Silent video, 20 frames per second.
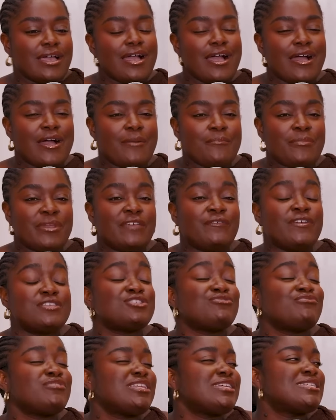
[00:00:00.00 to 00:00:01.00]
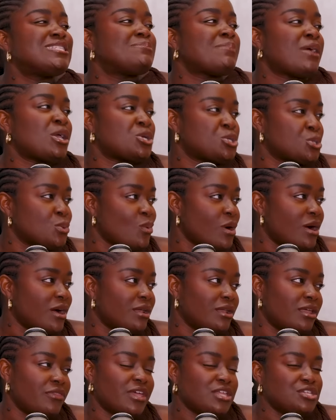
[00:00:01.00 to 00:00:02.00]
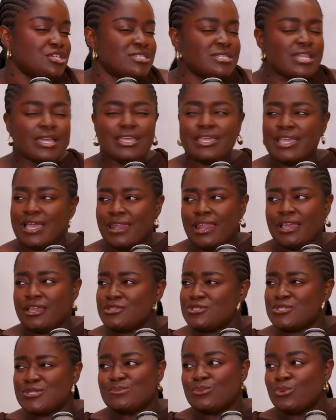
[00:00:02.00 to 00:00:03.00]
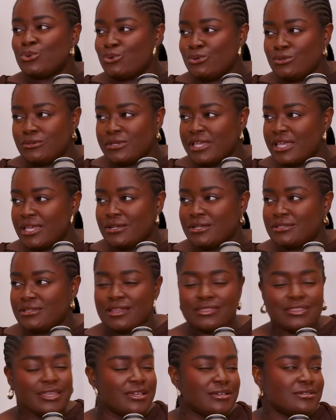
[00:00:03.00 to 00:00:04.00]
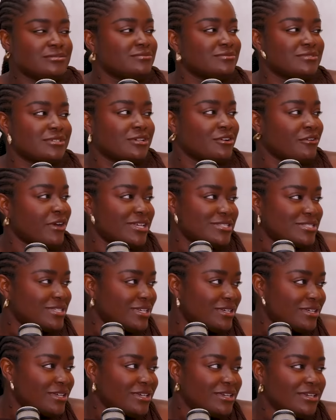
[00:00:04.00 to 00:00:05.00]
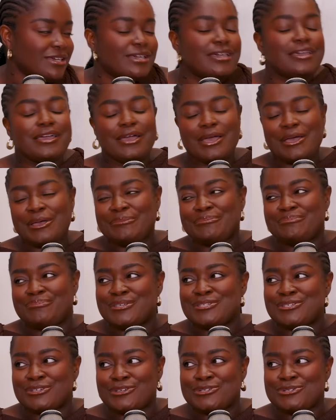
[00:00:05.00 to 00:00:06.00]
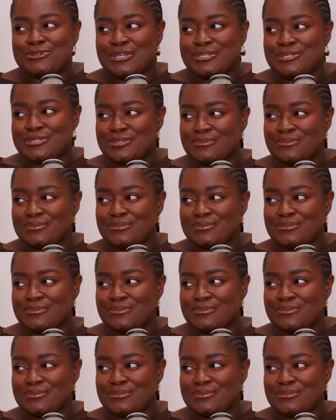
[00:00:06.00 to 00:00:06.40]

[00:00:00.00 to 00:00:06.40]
But if it's a really special one, then just like a small heel, nothing crazy, is a good choice.